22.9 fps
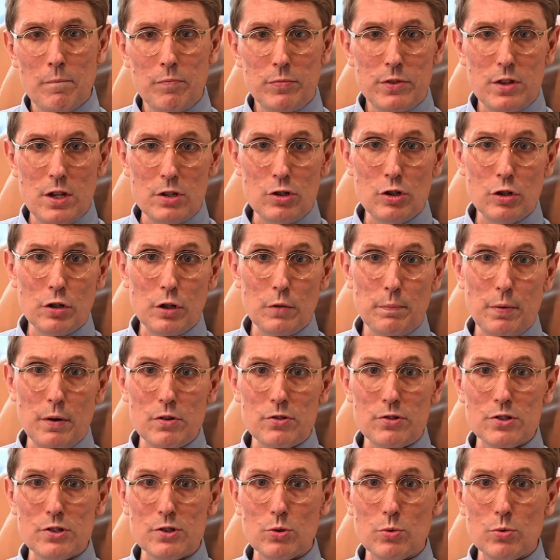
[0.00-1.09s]
Digital
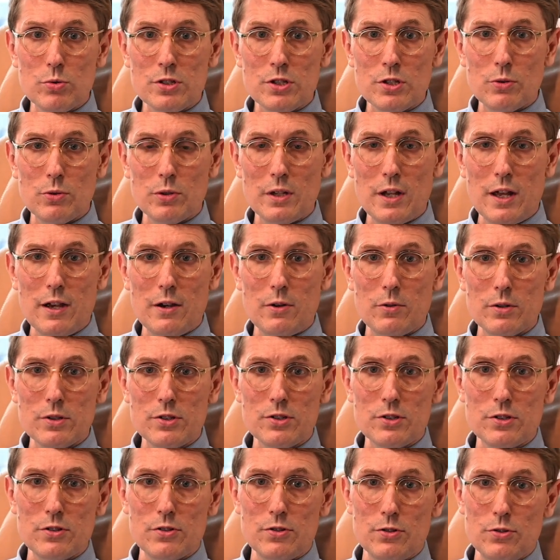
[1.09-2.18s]
approaches also allow us
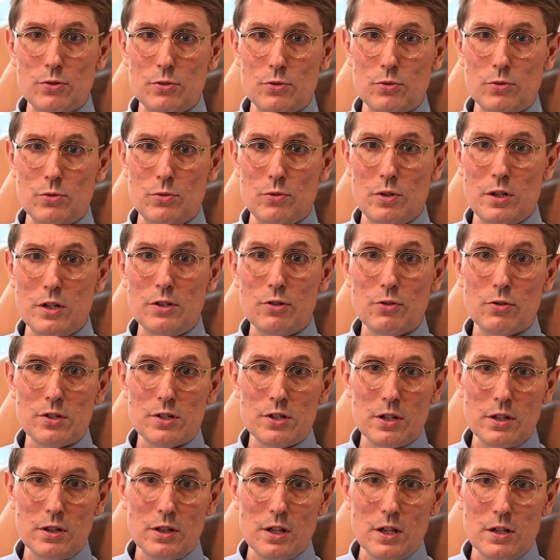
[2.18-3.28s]
to do
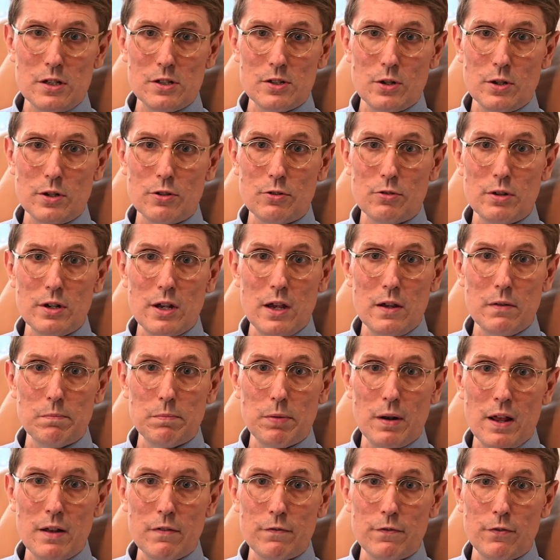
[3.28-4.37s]
interesting things like create
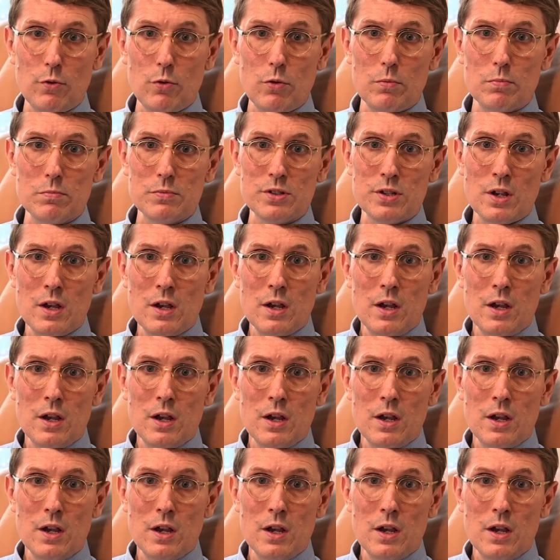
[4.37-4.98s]
platforms